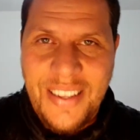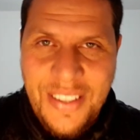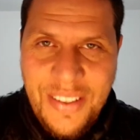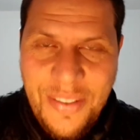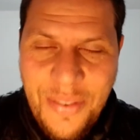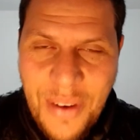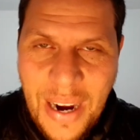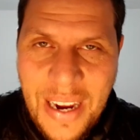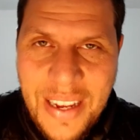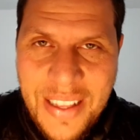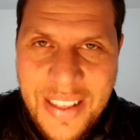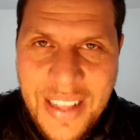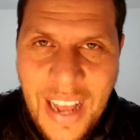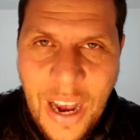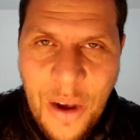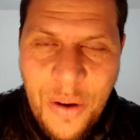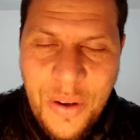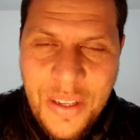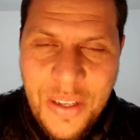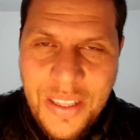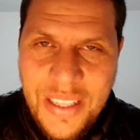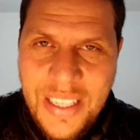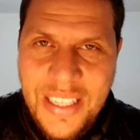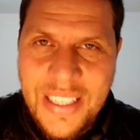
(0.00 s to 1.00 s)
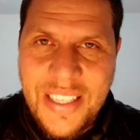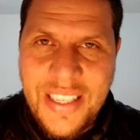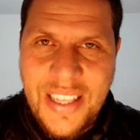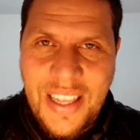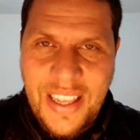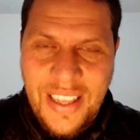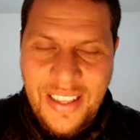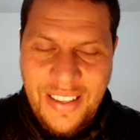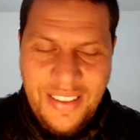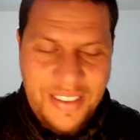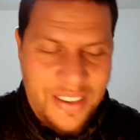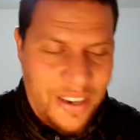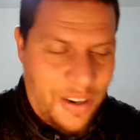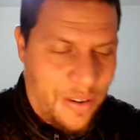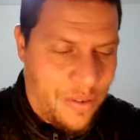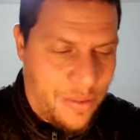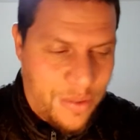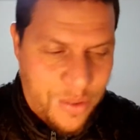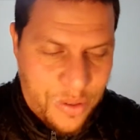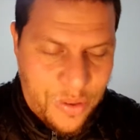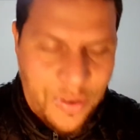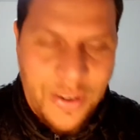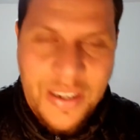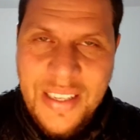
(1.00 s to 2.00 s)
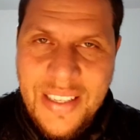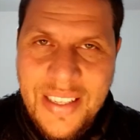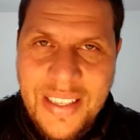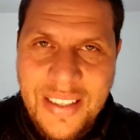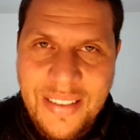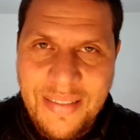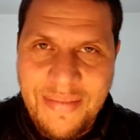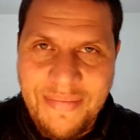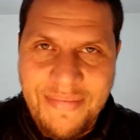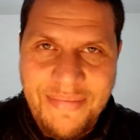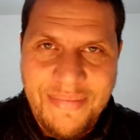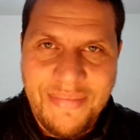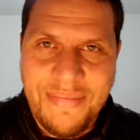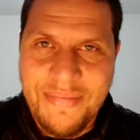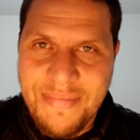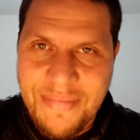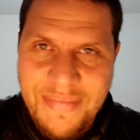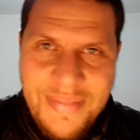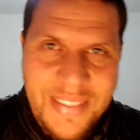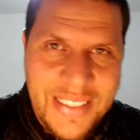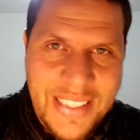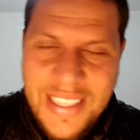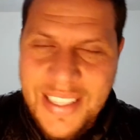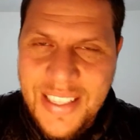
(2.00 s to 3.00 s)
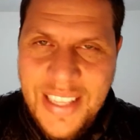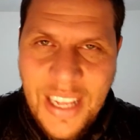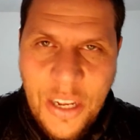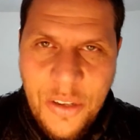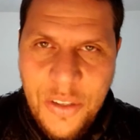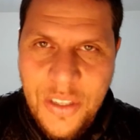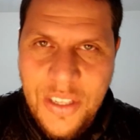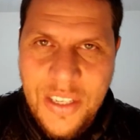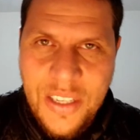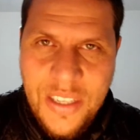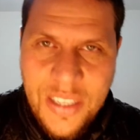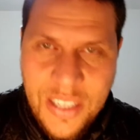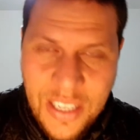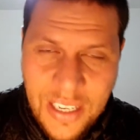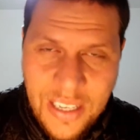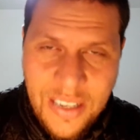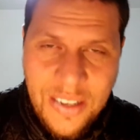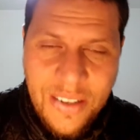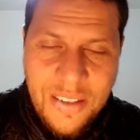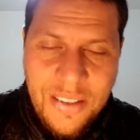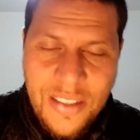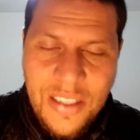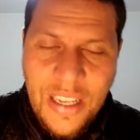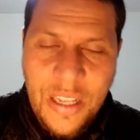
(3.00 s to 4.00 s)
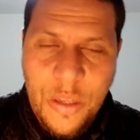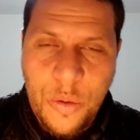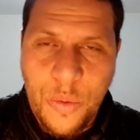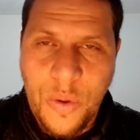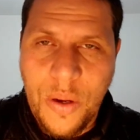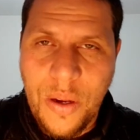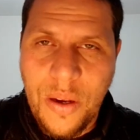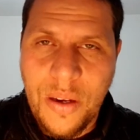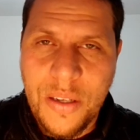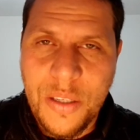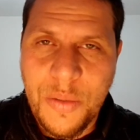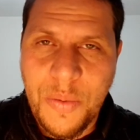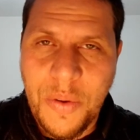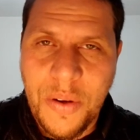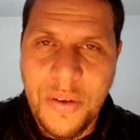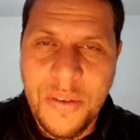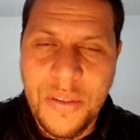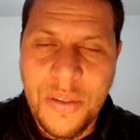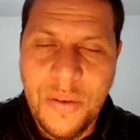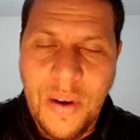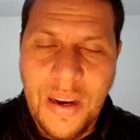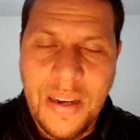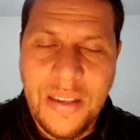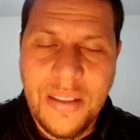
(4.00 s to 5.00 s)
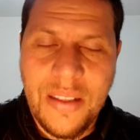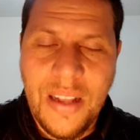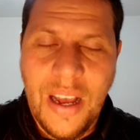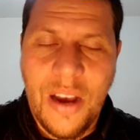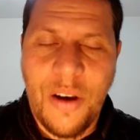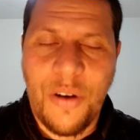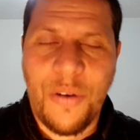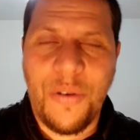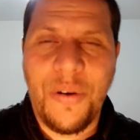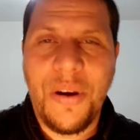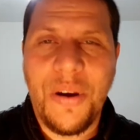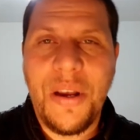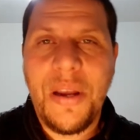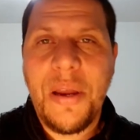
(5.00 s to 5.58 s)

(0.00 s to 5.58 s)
right now in this, you know, during 6,000 years that we experience right now,